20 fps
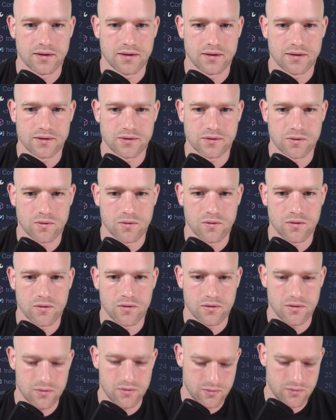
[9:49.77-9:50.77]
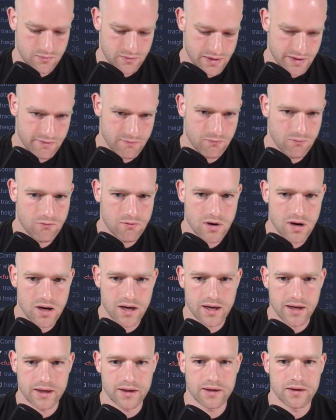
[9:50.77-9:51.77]
so we have
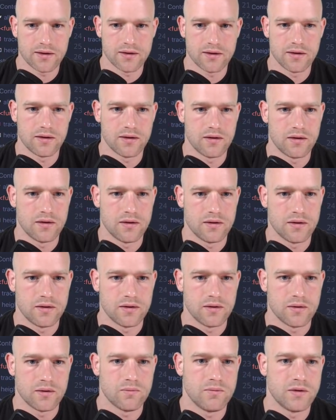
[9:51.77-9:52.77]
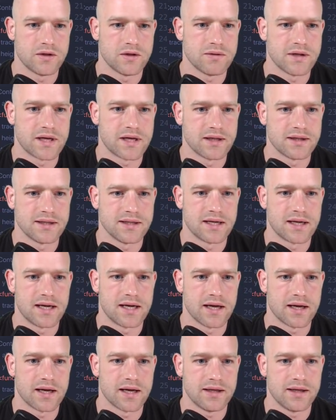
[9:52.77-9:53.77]
Y, which we can
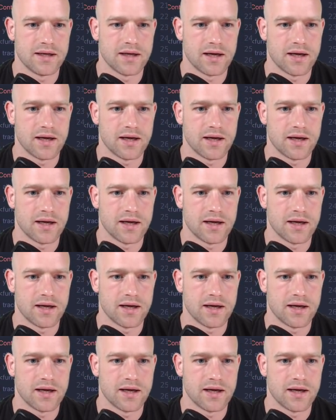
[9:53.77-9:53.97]
declare here